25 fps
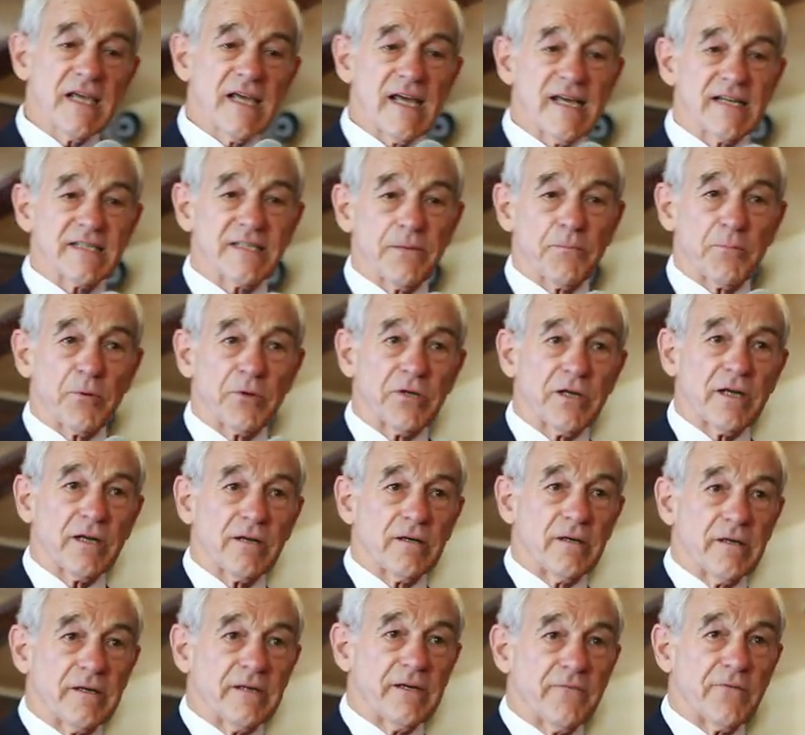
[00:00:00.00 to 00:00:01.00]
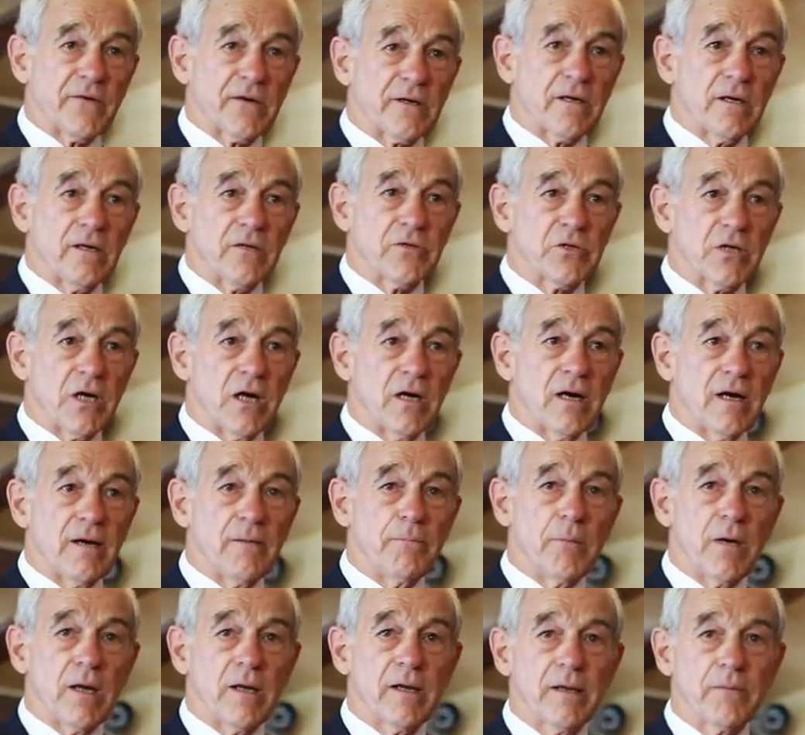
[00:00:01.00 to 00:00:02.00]
has a particularly difficult
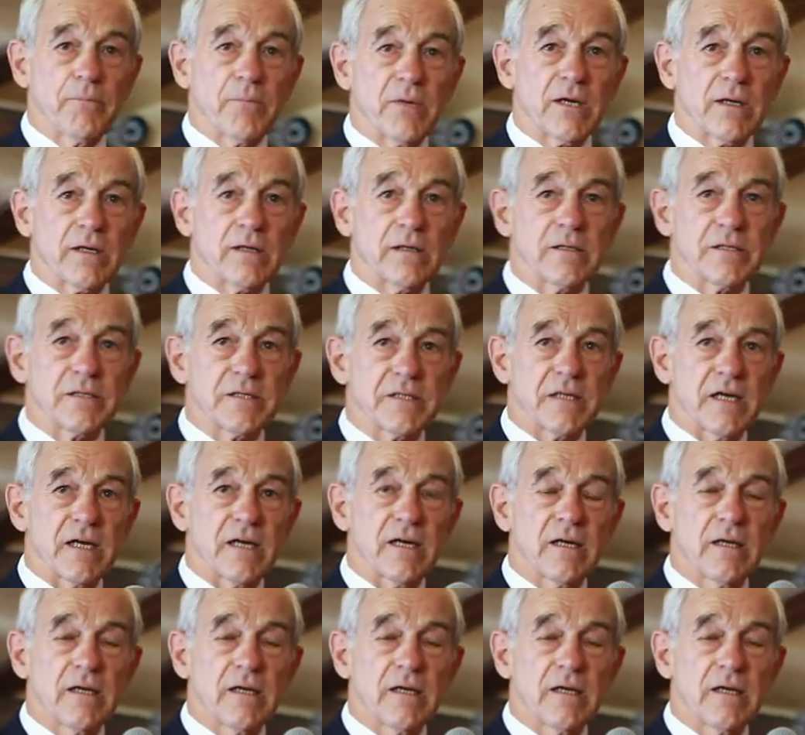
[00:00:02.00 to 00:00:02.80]
job because